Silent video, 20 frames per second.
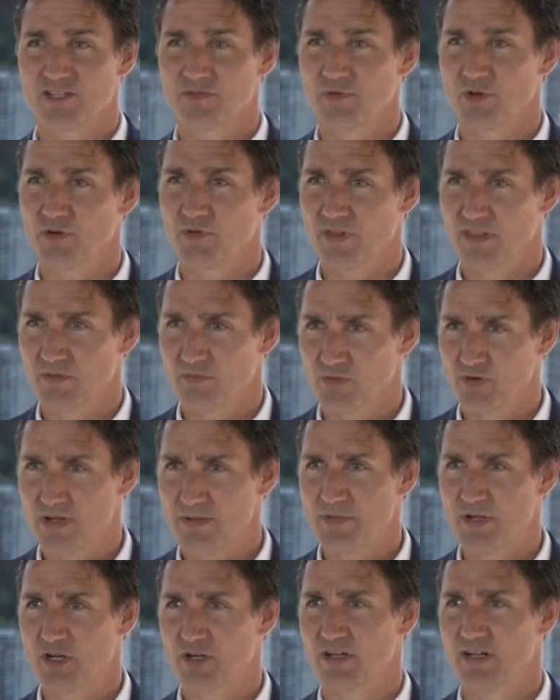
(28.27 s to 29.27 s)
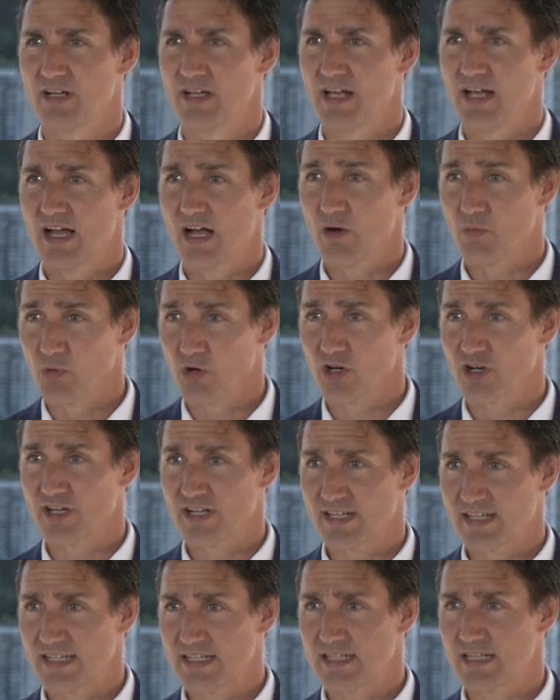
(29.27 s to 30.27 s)
I spoke with the Premier. We're going
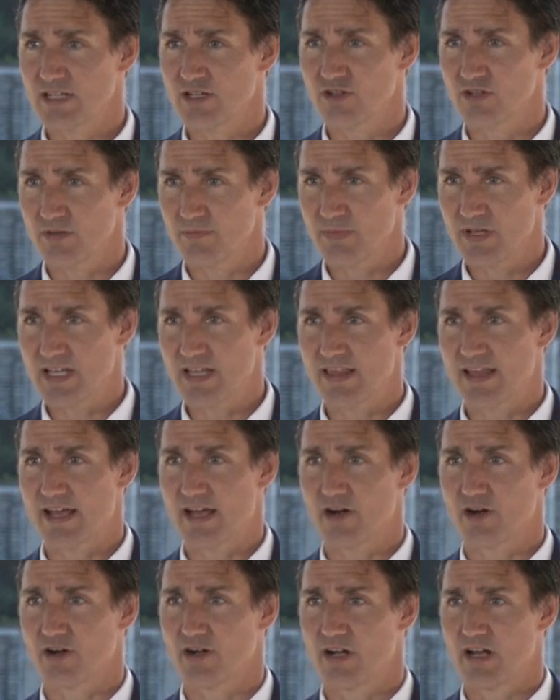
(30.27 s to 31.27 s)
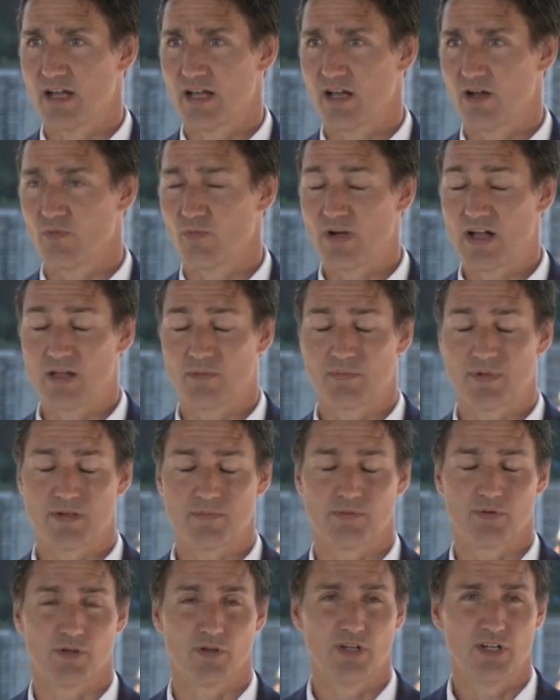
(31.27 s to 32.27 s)
to continue to be there while
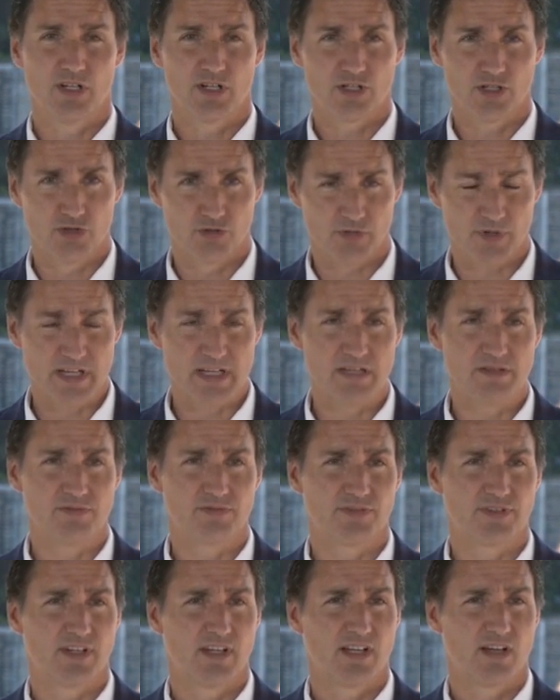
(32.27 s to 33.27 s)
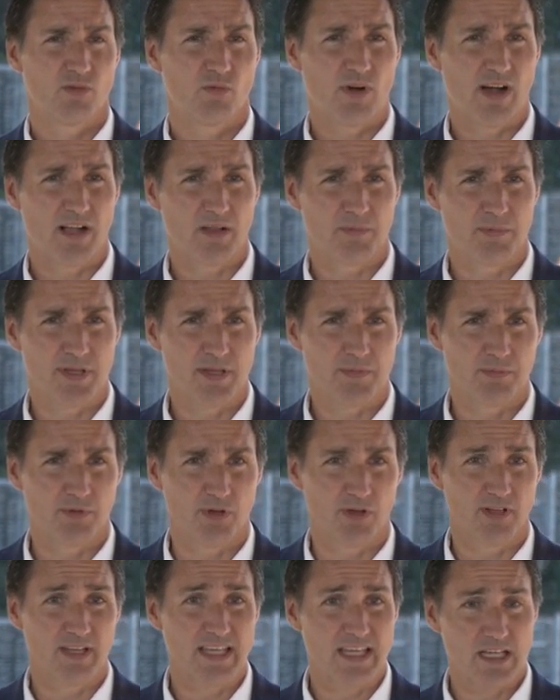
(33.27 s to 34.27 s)
people grieve, while
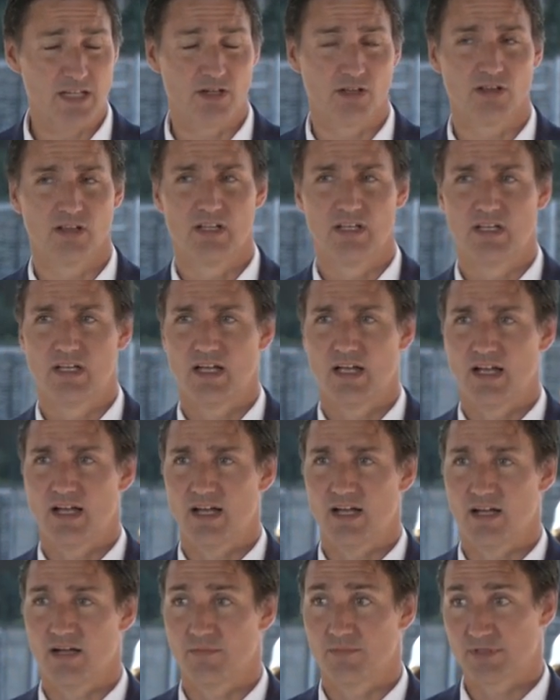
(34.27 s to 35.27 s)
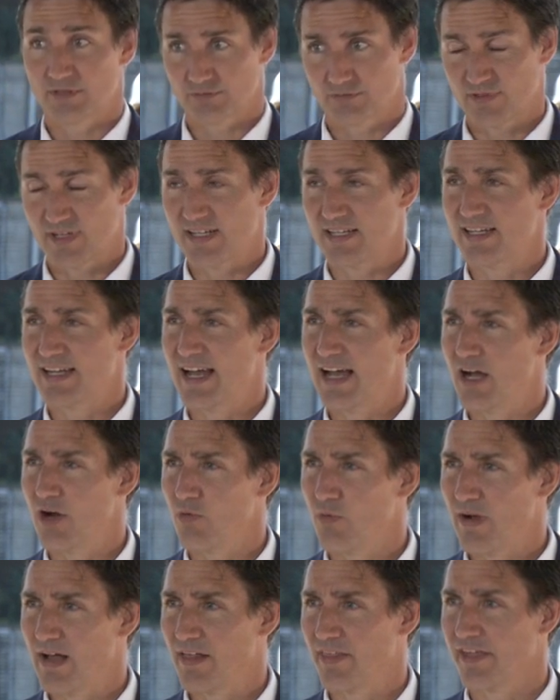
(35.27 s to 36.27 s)
people heal, but right now,
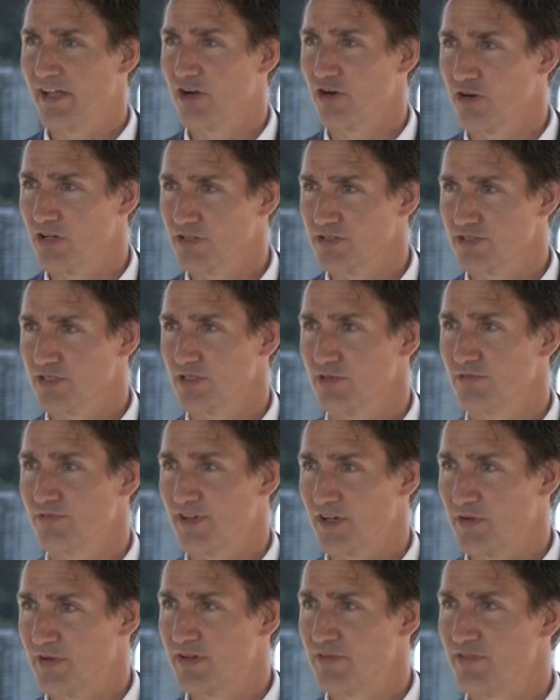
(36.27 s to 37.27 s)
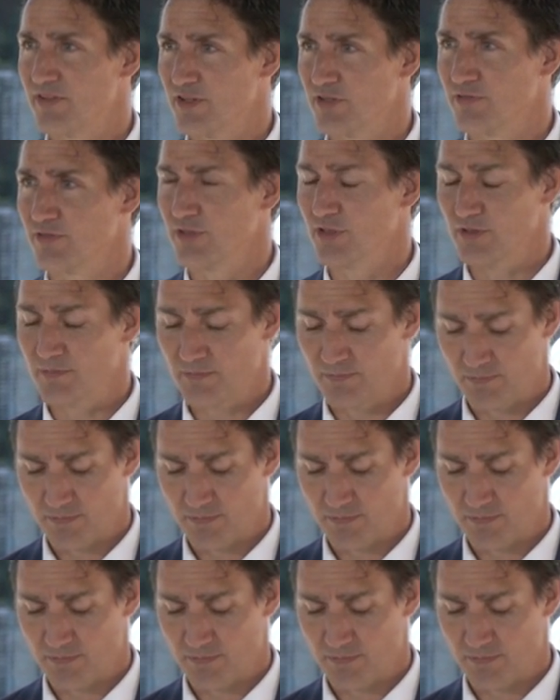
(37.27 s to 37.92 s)
while they are also very fearful.